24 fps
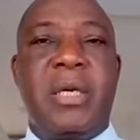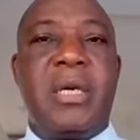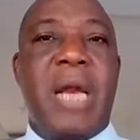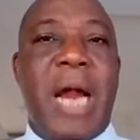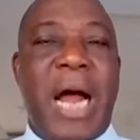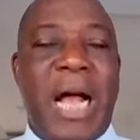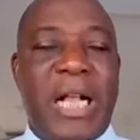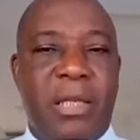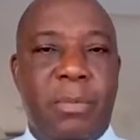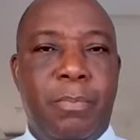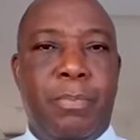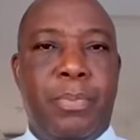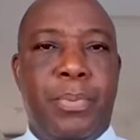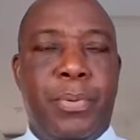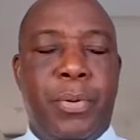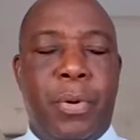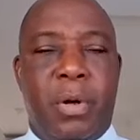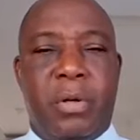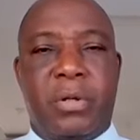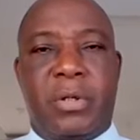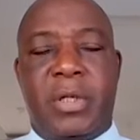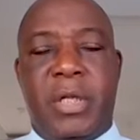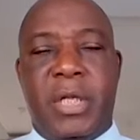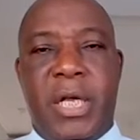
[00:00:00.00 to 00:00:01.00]
That
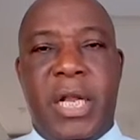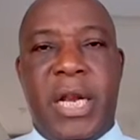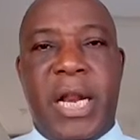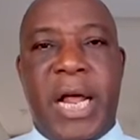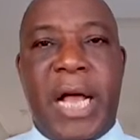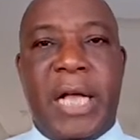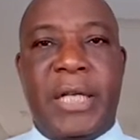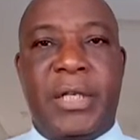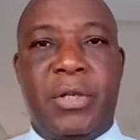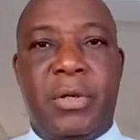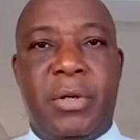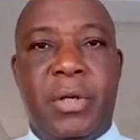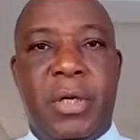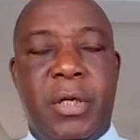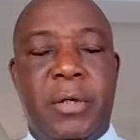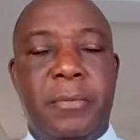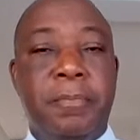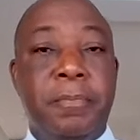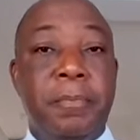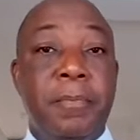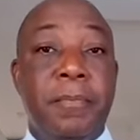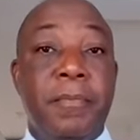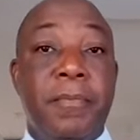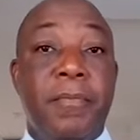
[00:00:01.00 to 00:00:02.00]
brought the
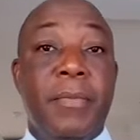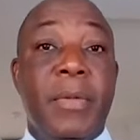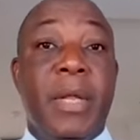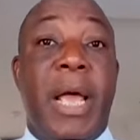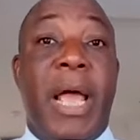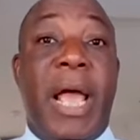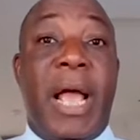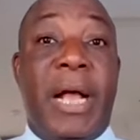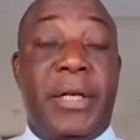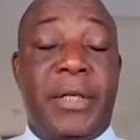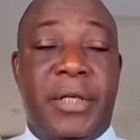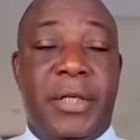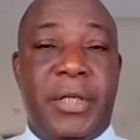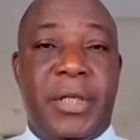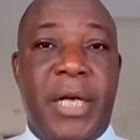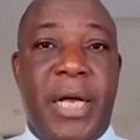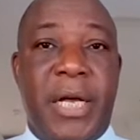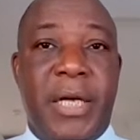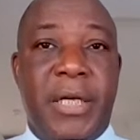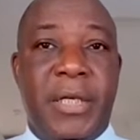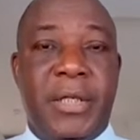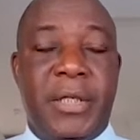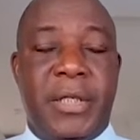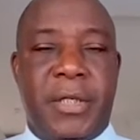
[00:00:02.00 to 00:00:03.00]
Nigerian
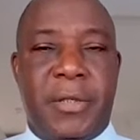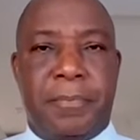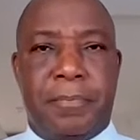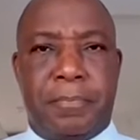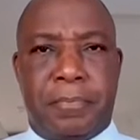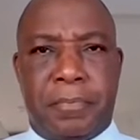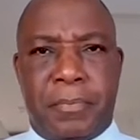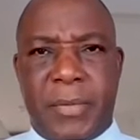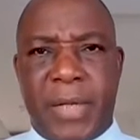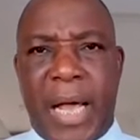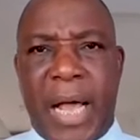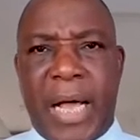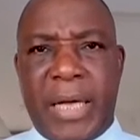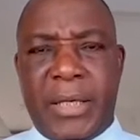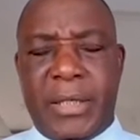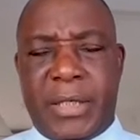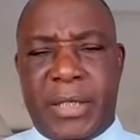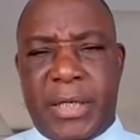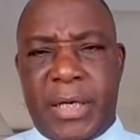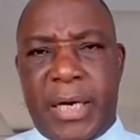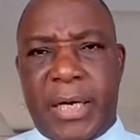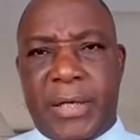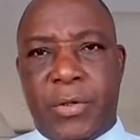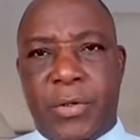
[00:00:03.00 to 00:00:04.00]
exchange
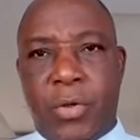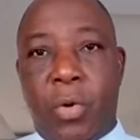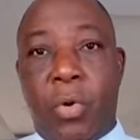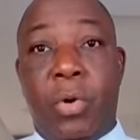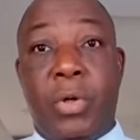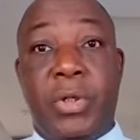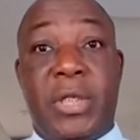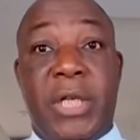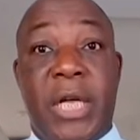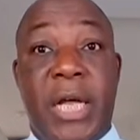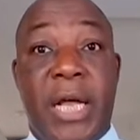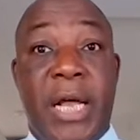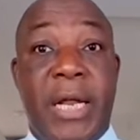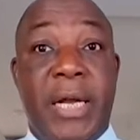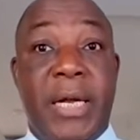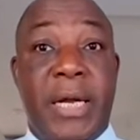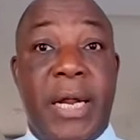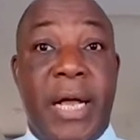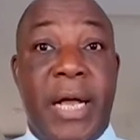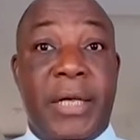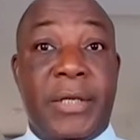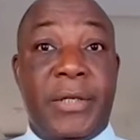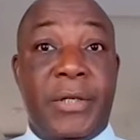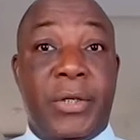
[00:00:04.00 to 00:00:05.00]
NGX All-Share
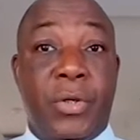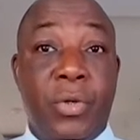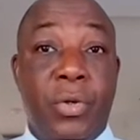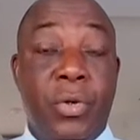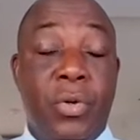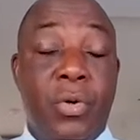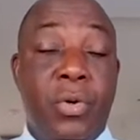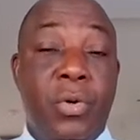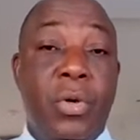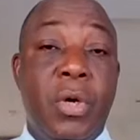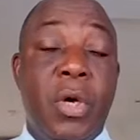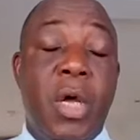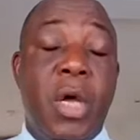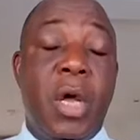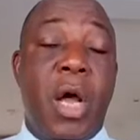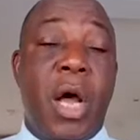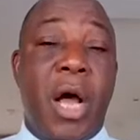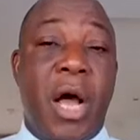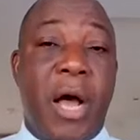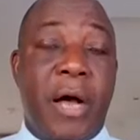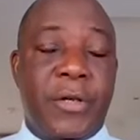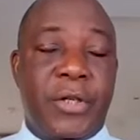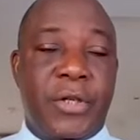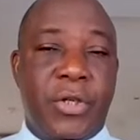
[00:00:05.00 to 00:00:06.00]
Index to
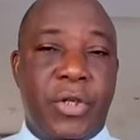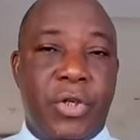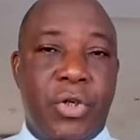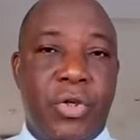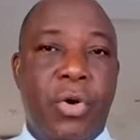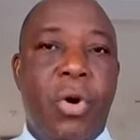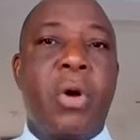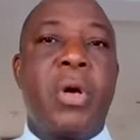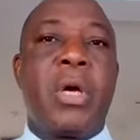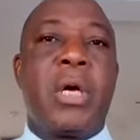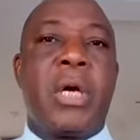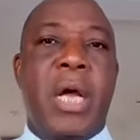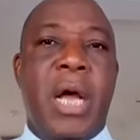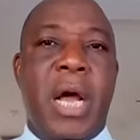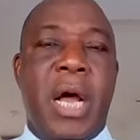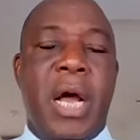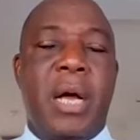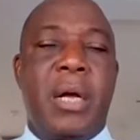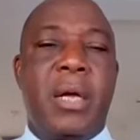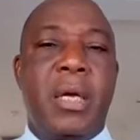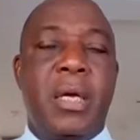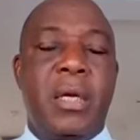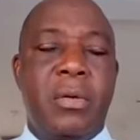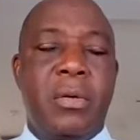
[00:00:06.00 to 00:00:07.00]
a
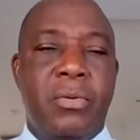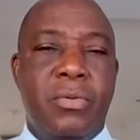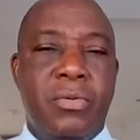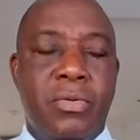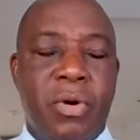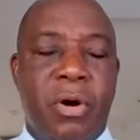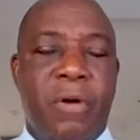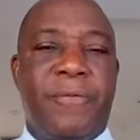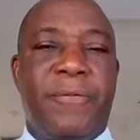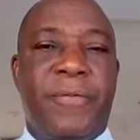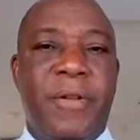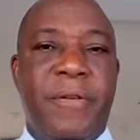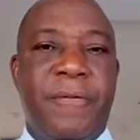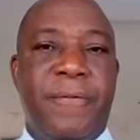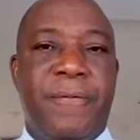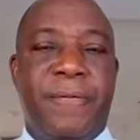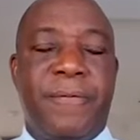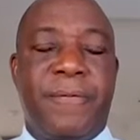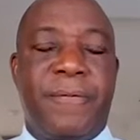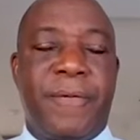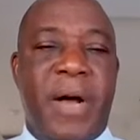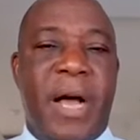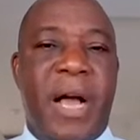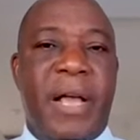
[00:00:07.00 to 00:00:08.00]
stronger, roughly
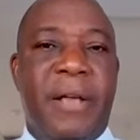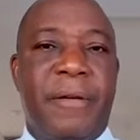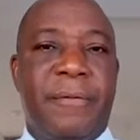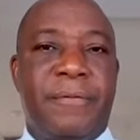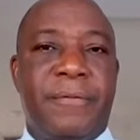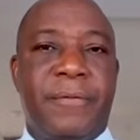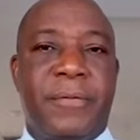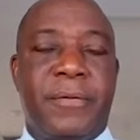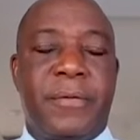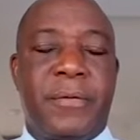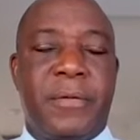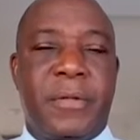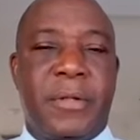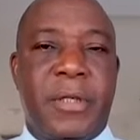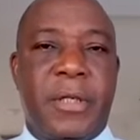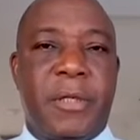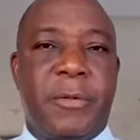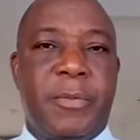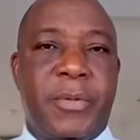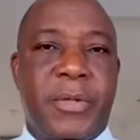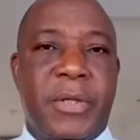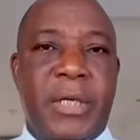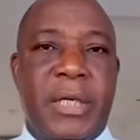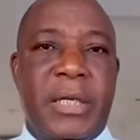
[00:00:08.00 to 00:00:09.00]

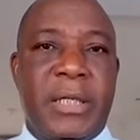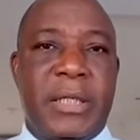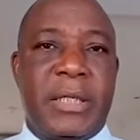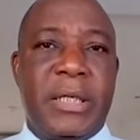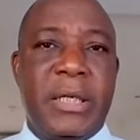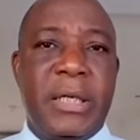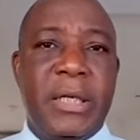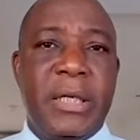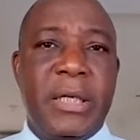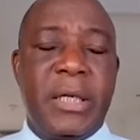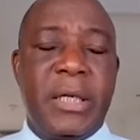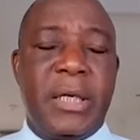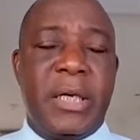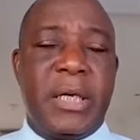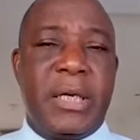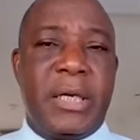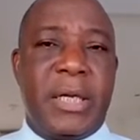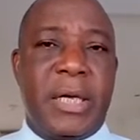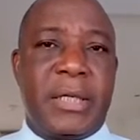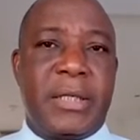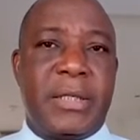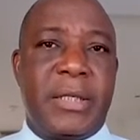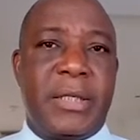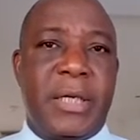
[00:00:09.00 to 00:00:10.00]
5-6%
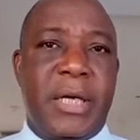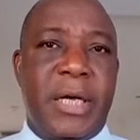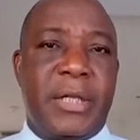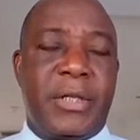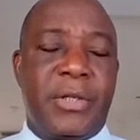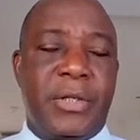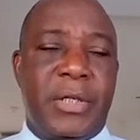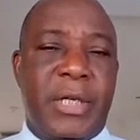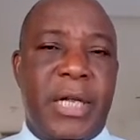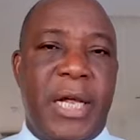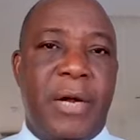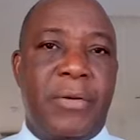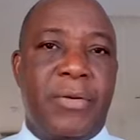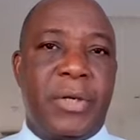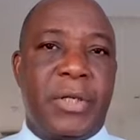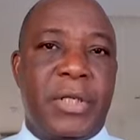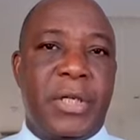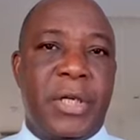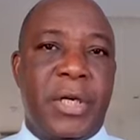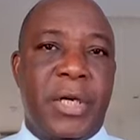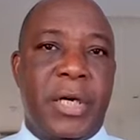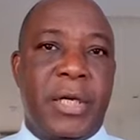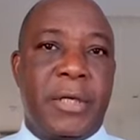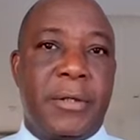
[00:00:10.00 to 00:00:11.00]
index year-to-date
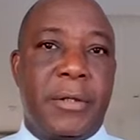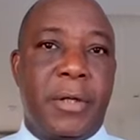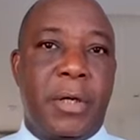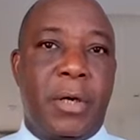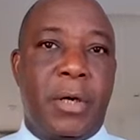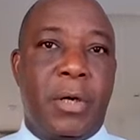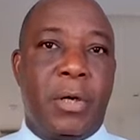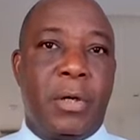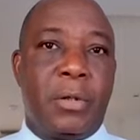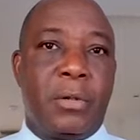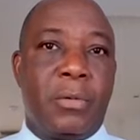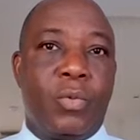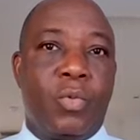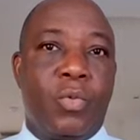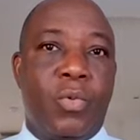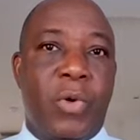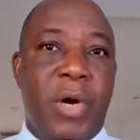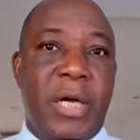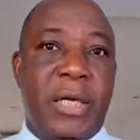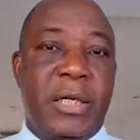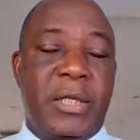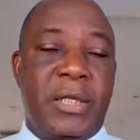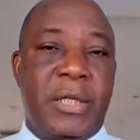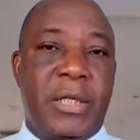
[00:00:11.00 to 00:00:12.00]
return on
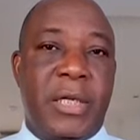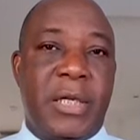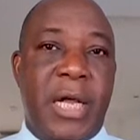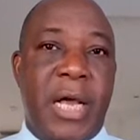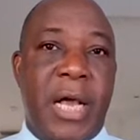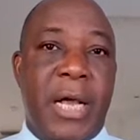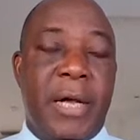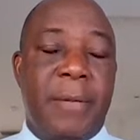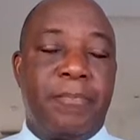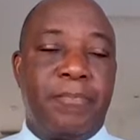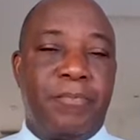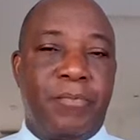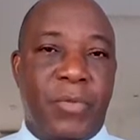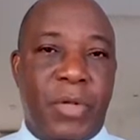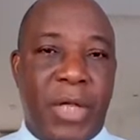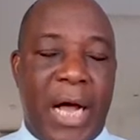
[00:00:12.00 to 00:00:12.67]
Wednesday.